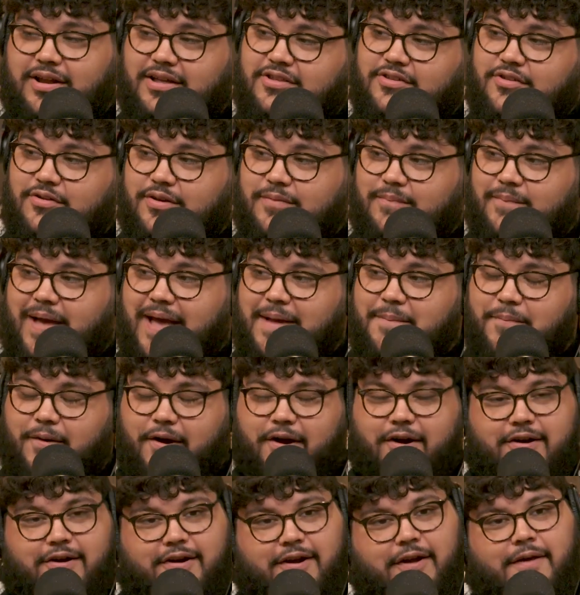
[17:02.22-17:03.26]
do to my
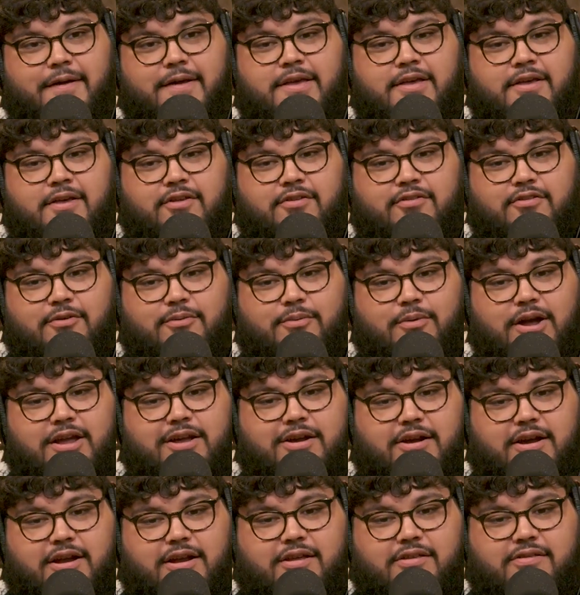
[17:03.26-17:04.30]
partner. So what
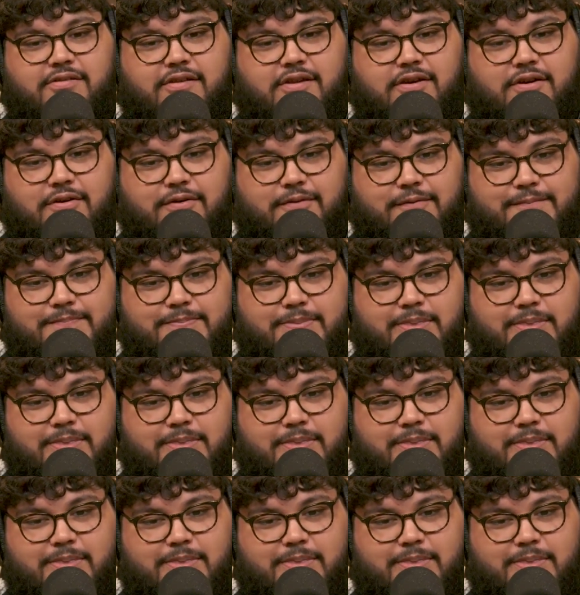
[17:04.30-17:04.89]
you're going to do